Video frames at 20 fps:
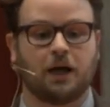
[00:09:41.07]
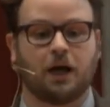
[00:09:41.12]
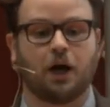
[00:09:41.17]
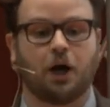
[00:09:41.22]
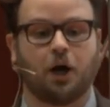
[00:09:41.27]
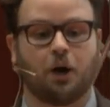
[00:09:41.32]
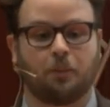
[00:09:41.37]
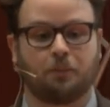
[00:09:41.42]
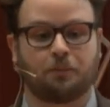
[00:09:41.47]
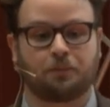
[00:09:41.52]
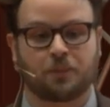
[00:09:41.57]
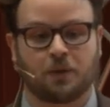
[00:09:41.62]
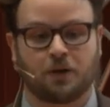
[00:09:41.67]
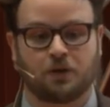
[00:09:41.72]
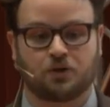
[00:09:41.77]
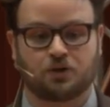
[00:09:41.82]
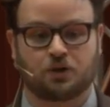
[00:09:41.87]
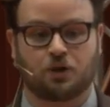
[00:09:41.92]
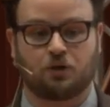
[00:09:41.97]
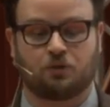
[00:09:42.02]
In
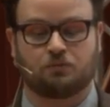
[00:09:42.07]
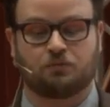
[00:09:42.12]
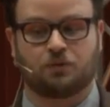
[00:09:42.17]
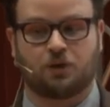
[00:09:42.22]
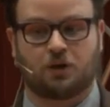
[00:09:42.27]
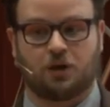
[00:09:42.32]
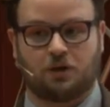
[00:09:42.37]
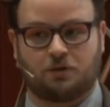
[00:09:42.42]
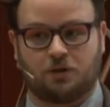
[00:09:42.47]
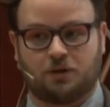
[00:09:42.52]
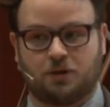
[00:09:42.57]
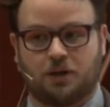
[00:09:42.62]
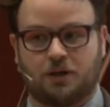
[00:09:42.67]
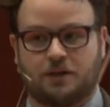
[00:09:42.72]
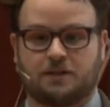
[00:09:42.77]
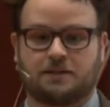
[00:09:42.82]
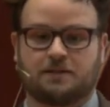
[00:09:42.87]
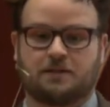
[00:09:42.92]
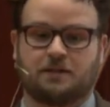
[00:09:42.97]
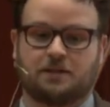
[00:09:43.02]

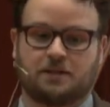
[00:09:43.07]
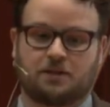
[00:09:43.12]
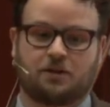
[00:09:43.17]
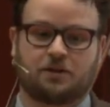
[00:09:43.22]
this